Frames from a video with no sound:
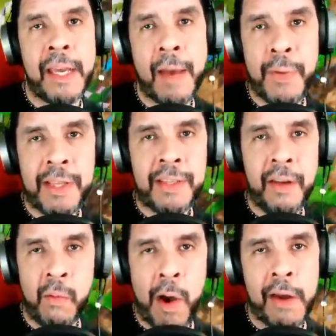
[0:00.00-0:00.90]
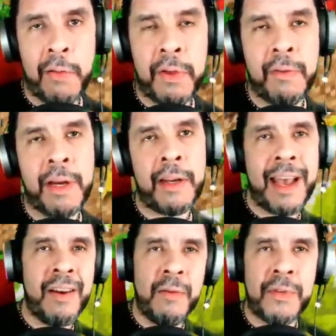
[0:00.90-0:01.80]
I put this little water thing right here.
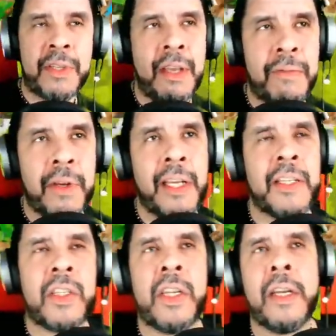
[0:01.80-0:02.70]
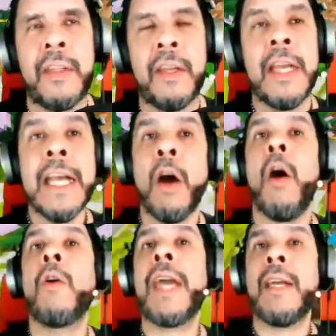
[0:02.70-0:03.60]
I don't know if they're going to get stuck in there.
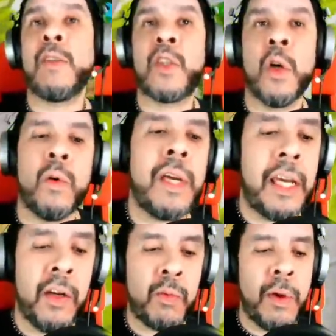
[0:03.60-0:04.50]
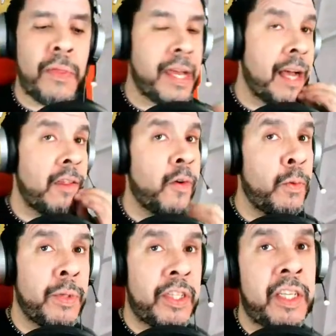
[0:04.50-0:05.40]
Okay, so here's one thing I learned
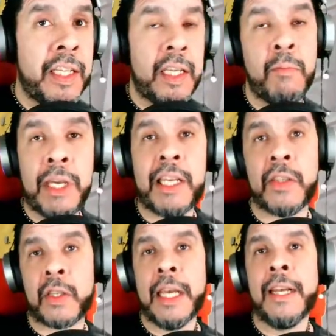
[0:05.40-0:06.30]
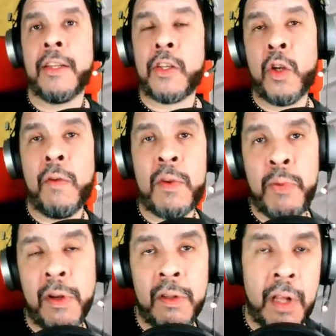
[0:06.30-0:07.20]
when stealing bees. Did you know if you
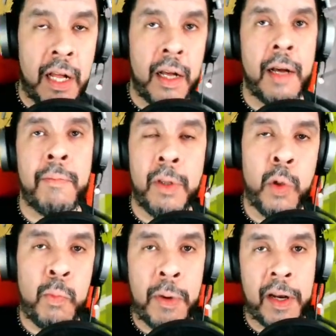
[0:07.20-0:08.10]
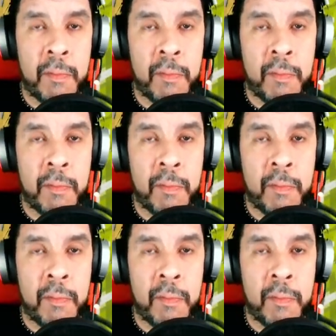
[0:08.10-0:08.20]
put a loop on a